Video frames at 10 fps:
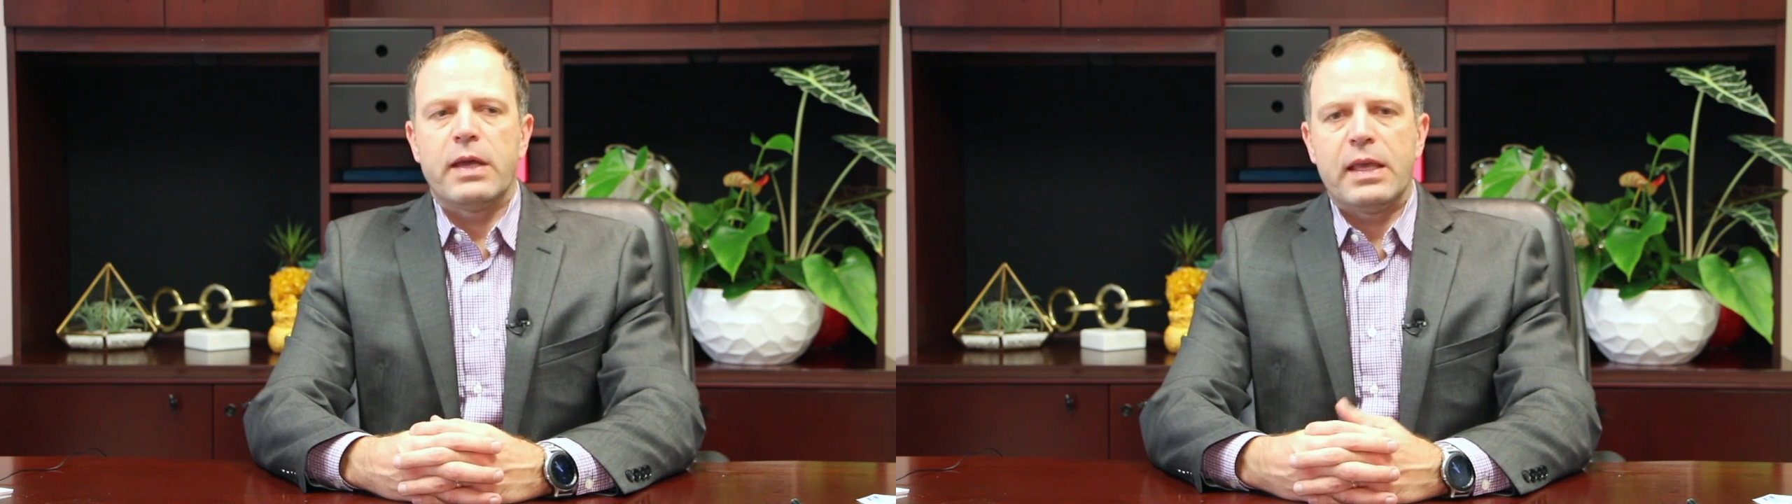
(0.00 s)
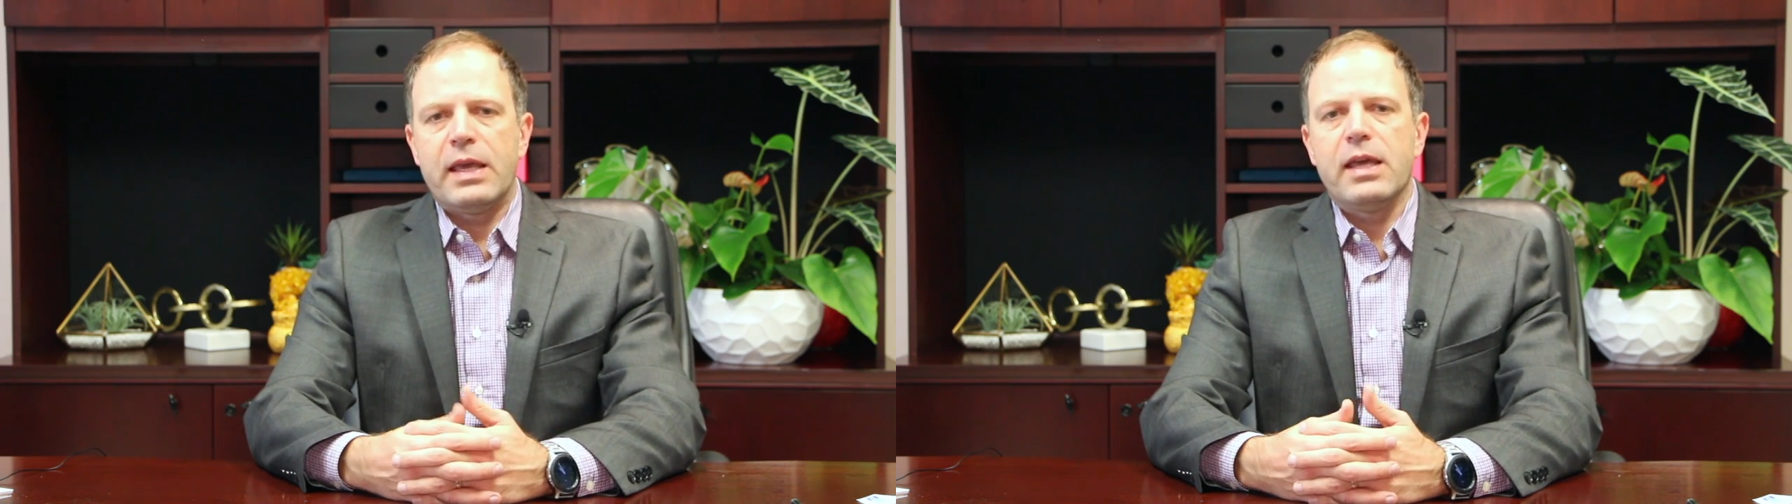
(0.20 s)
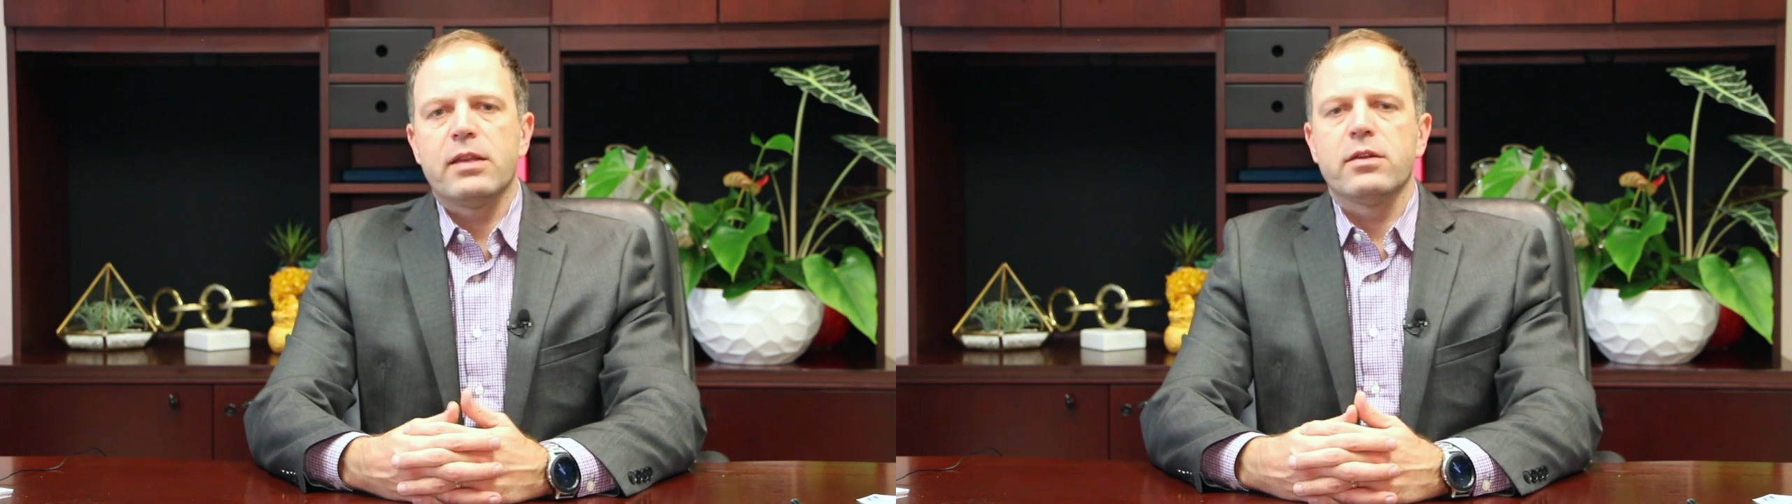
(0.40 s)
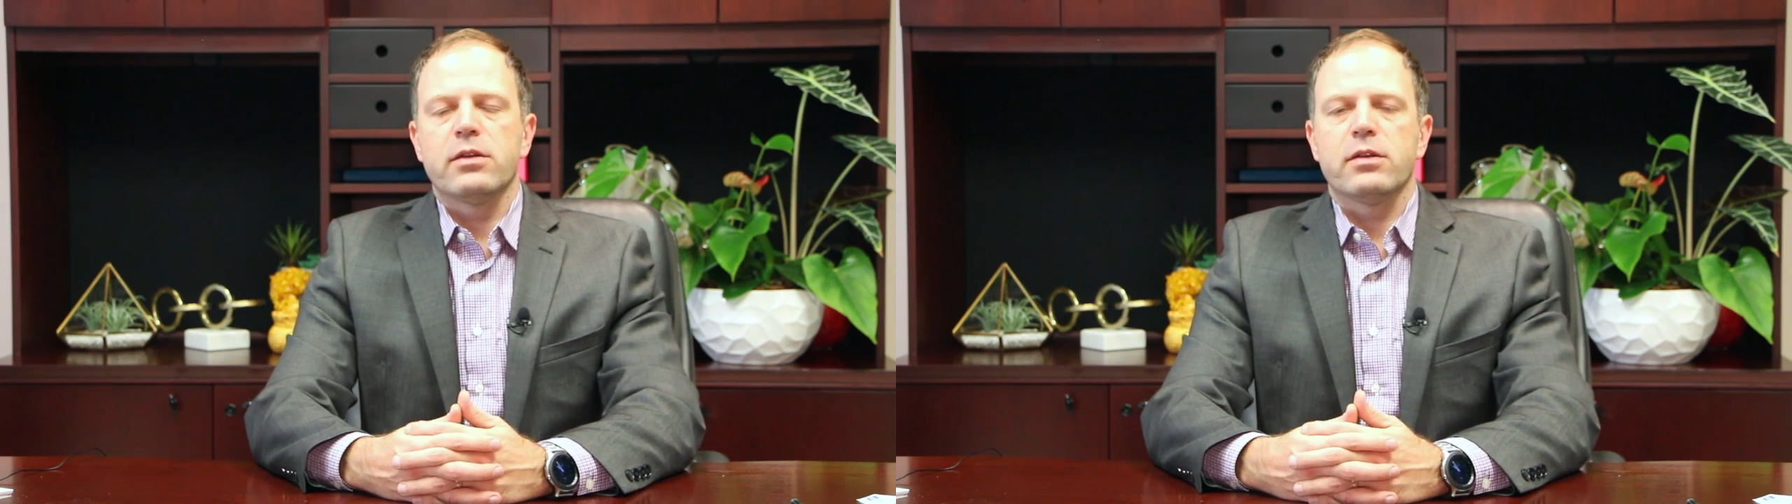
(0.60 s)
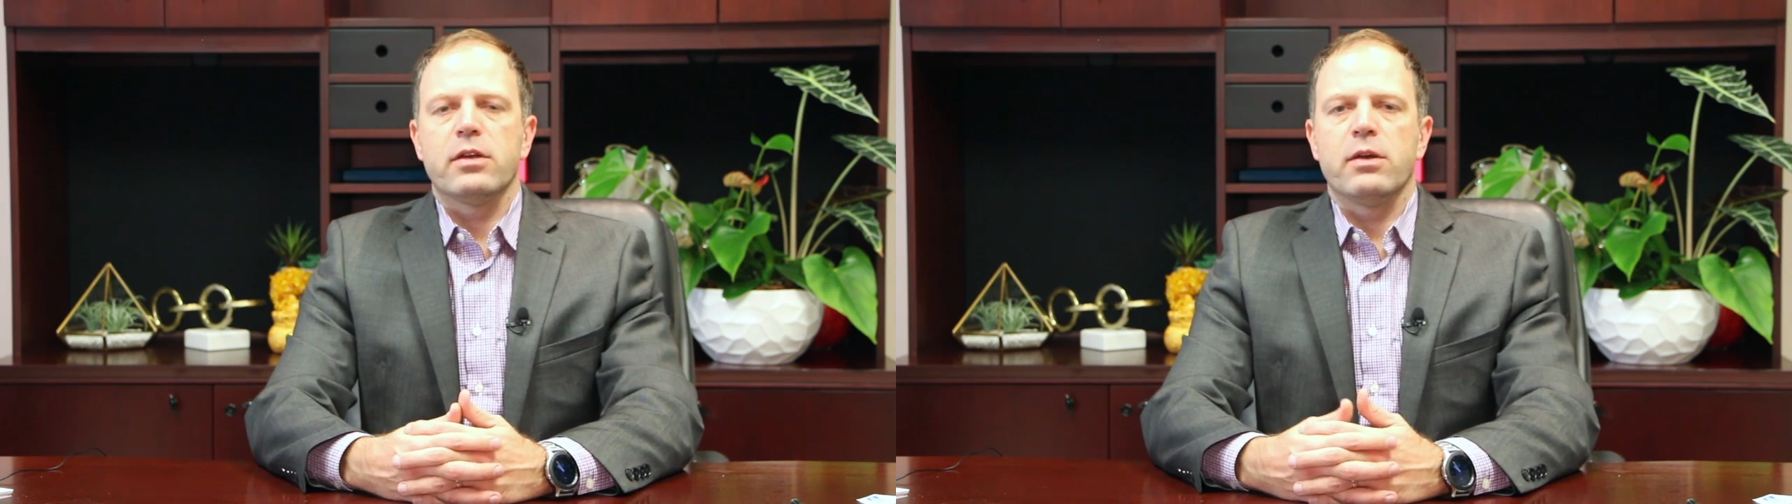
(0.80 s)

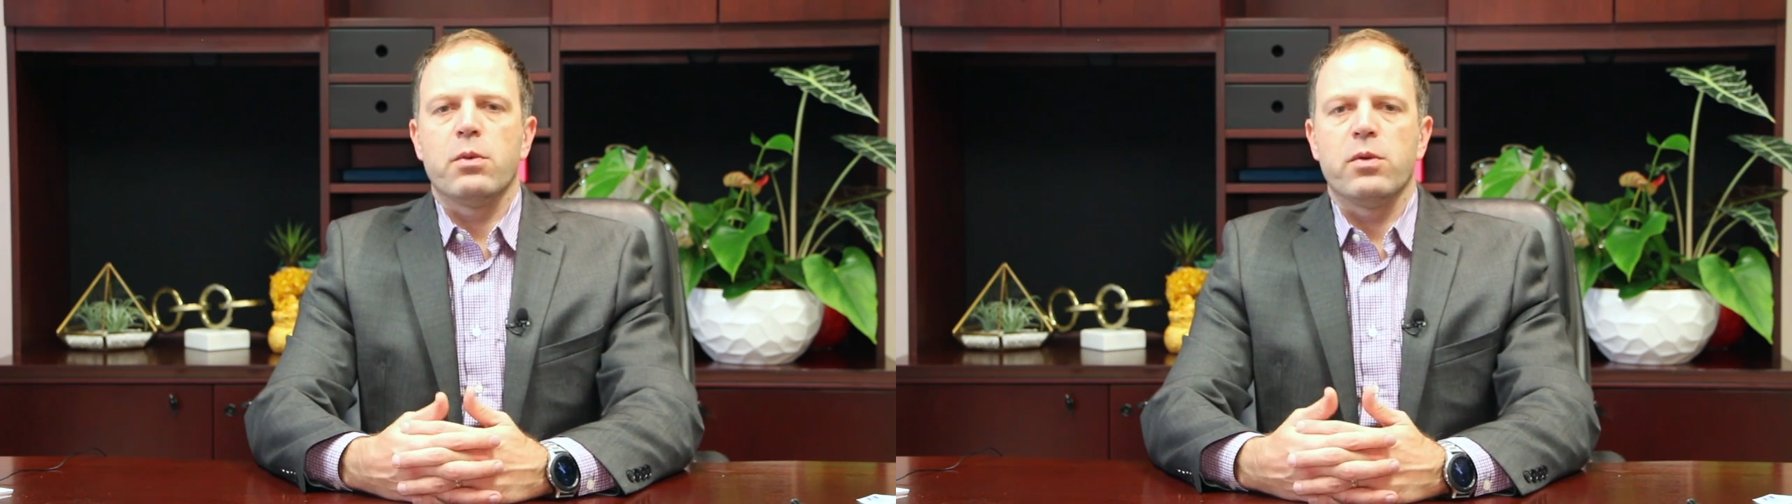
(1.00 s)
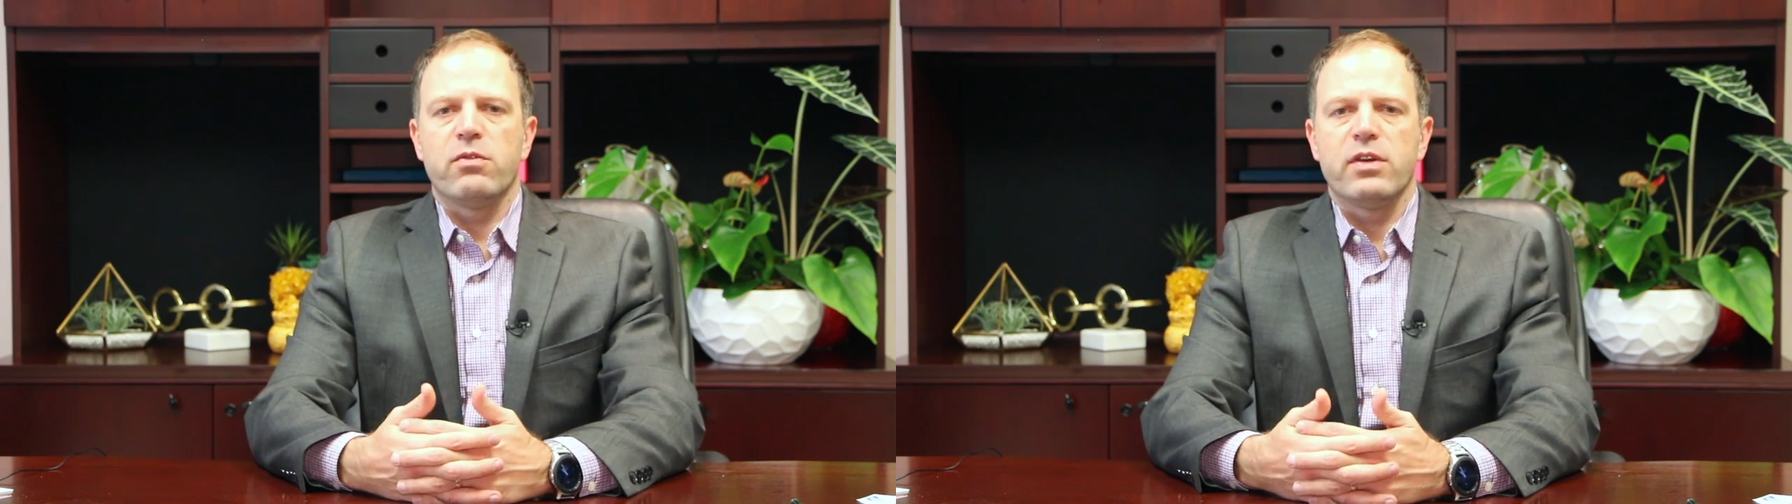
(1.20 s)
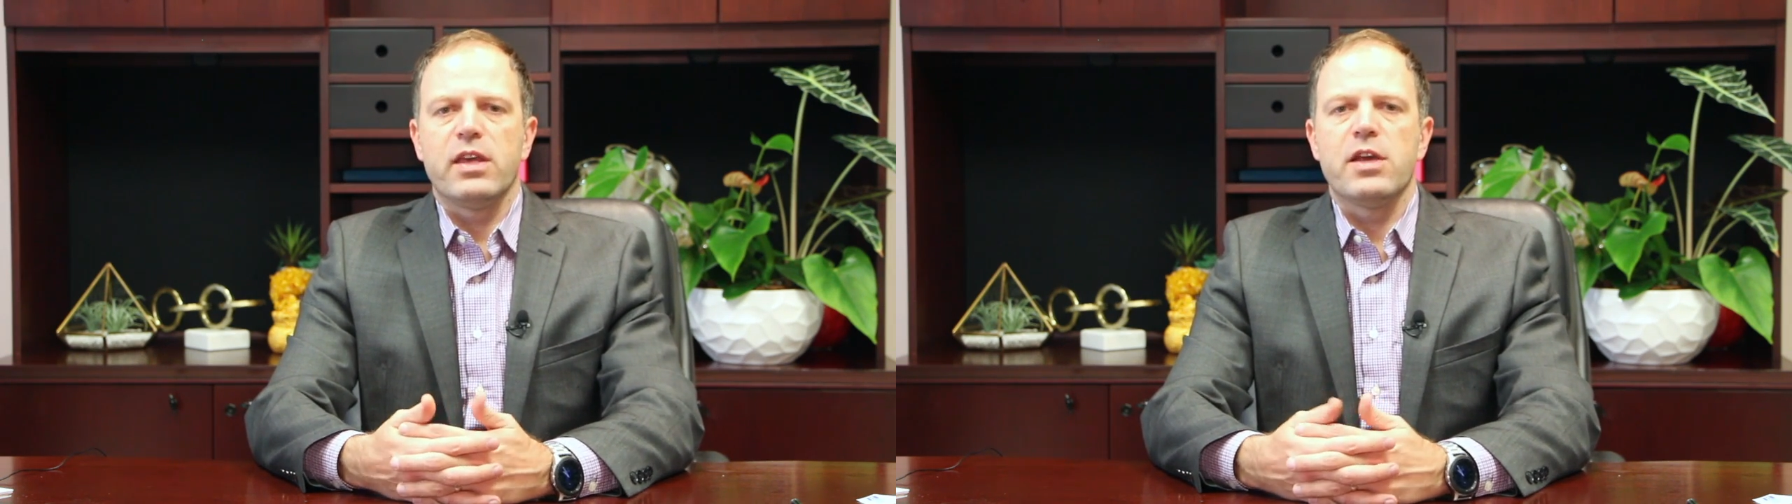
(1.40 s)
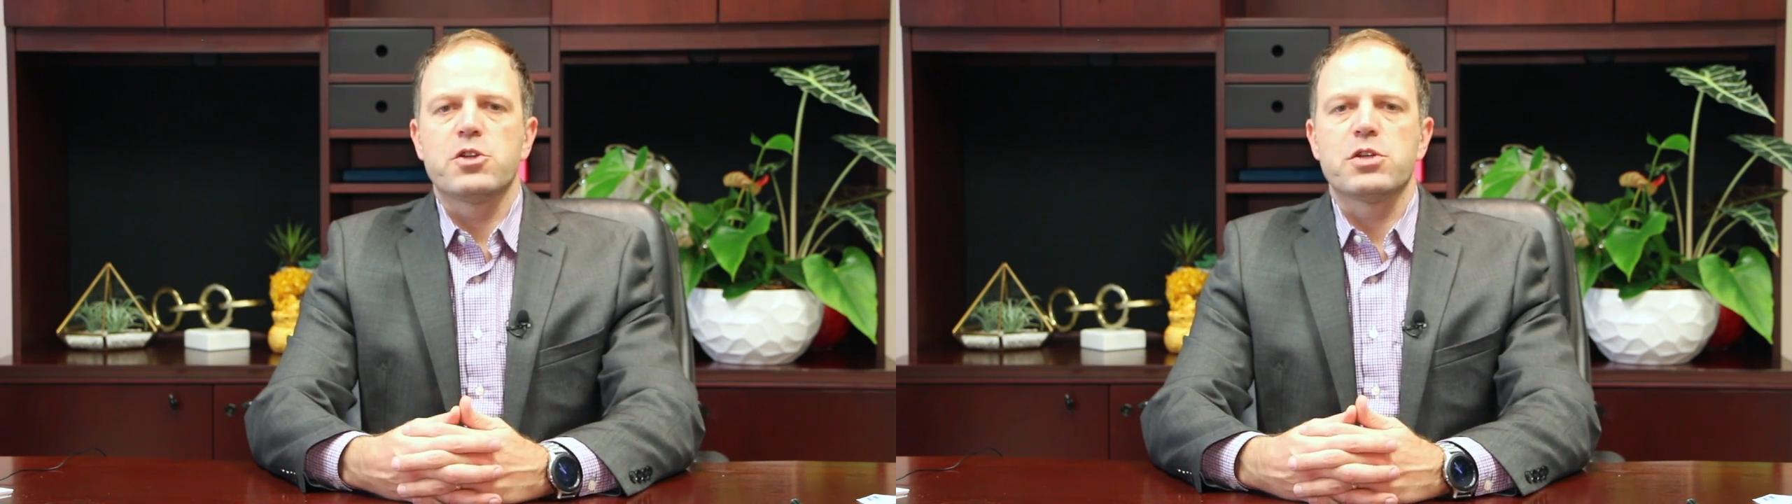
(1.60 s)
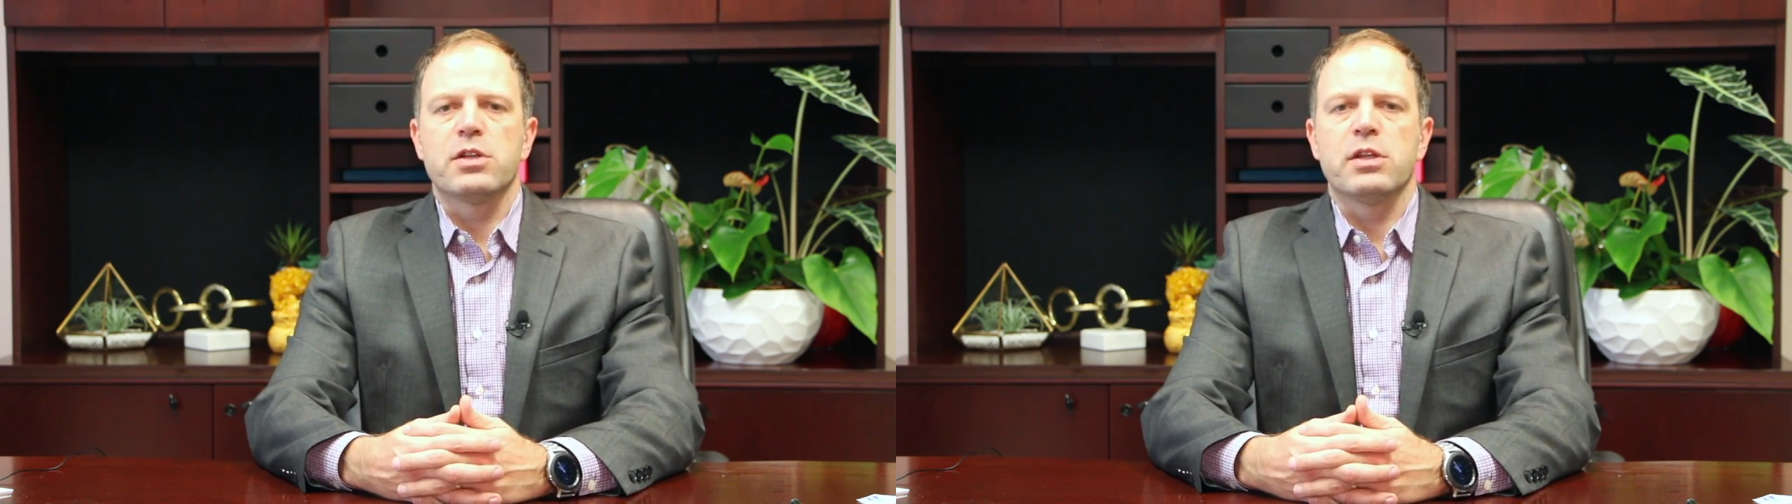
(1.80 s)
again, with
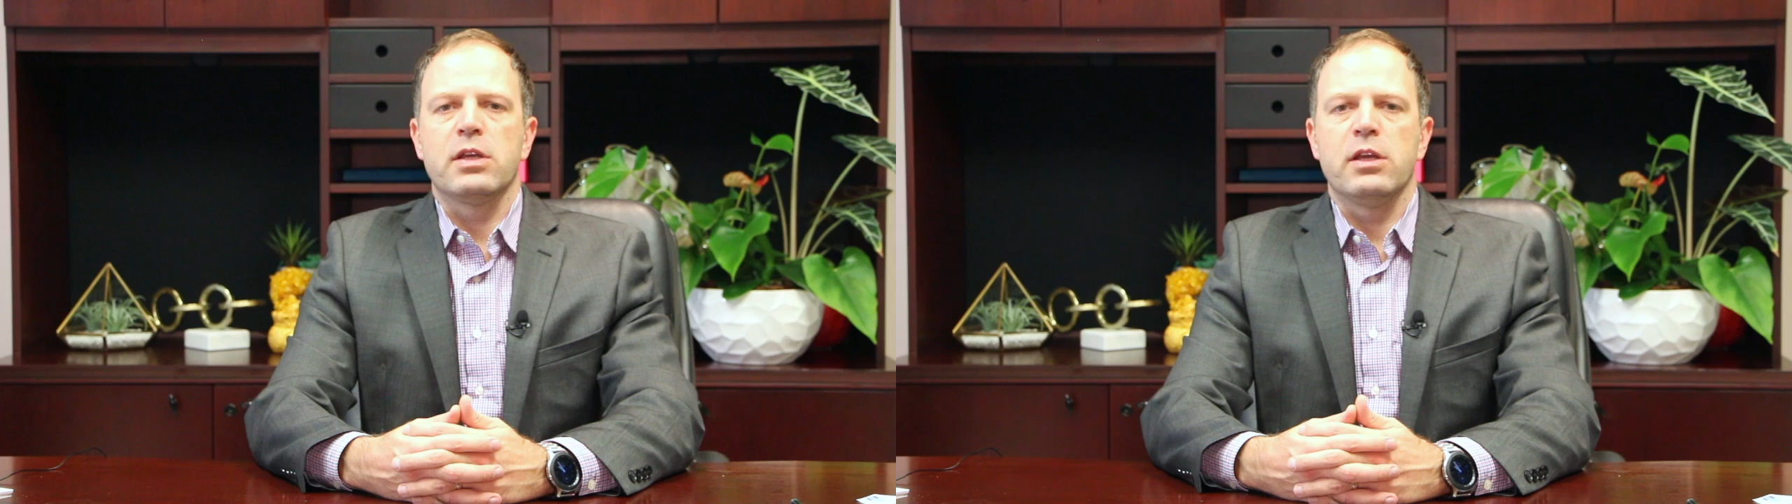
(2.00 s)
vacation,